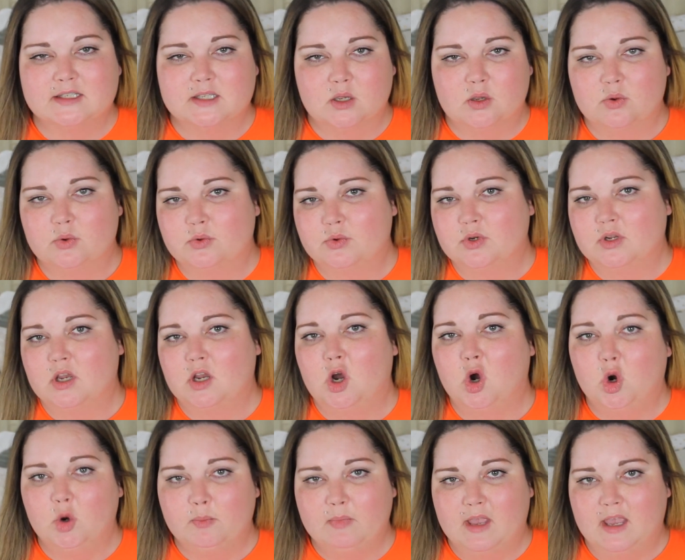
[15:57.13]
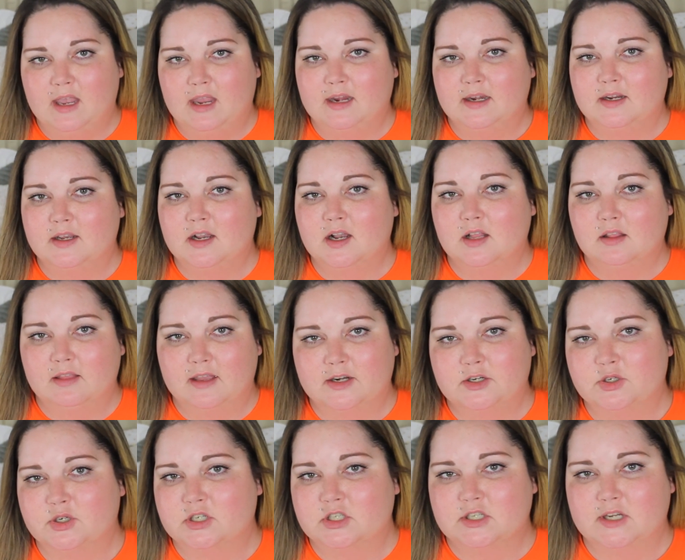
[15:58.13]
own homemade
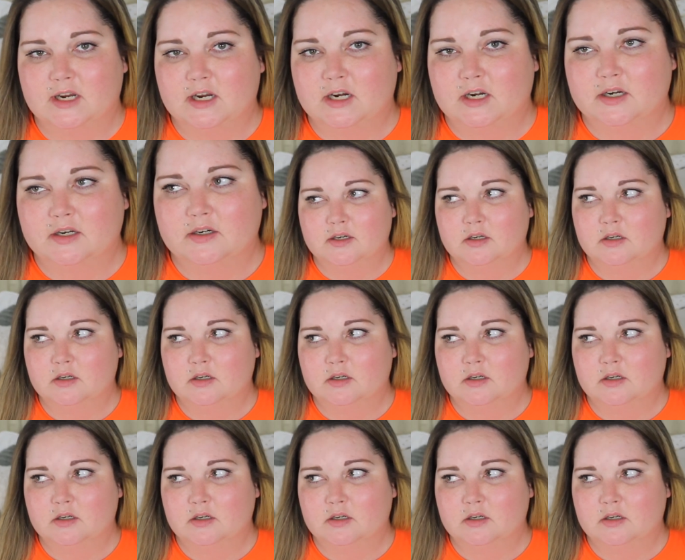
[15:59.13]
electric chair.